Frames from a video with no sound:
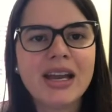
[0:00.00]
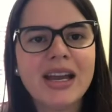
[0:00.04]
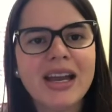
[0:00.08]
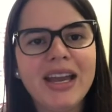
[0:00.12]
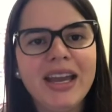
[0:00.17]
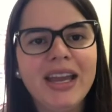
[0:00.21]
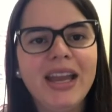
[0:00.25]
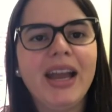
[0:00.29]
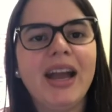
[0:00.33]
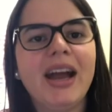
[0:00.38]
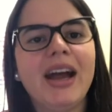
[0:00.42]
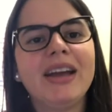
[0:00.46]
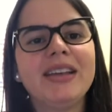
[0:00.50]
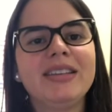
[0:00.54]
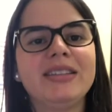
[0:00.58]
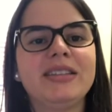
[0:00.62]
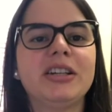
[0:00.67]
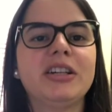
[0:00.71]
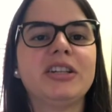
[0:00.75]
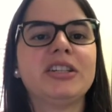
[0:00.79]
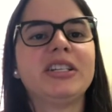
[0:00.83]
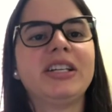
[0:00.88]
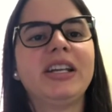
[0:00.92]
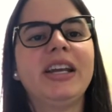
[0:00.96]
Hey guys,
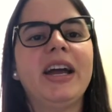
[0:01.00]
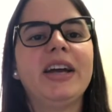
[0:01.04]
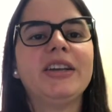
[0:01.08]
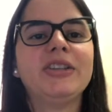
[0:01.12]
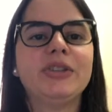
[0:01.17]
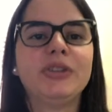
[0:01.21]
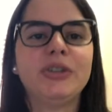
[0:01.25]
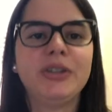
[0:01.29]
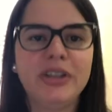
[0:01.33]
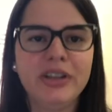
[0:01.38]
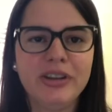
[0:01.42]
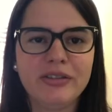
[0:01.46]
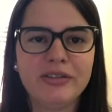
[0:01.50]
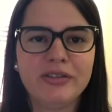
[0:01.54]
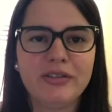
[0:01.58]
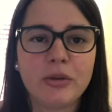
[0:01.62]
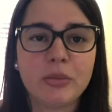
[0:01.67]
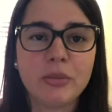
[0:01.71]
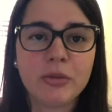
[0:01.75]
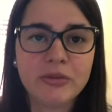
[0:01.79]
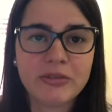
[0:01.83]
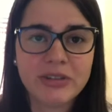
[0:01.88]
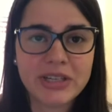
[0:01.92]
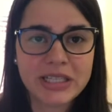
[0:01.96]
Dr. Castro here
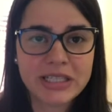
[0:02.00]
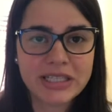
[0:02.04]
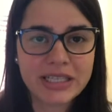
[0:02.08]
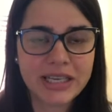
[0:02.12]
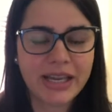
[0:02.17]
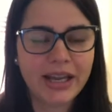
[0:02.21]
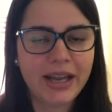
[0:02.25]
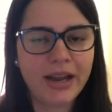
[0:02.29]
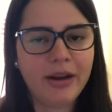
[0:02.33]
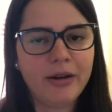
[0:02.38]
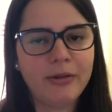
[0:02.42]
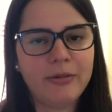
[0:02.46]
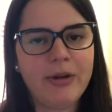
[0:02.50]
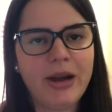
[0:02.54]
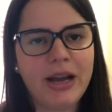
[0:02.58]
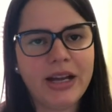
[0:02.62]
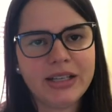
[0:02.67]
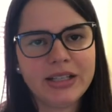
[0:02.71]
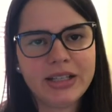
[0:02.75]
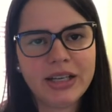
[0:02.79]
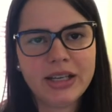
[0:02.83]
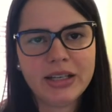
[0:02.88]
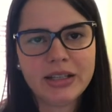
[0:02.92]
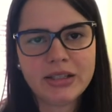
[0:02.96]
from Arete
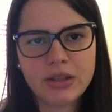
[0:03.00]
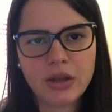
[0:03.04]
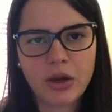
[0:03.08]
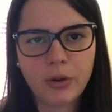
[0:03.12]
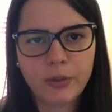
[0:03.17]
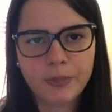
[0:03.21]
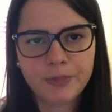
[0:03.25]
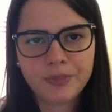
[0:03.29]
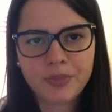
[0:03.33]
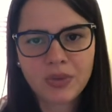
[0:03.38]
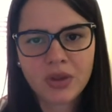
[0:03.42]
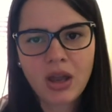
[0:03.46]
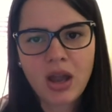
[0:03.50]
Chiropractic. So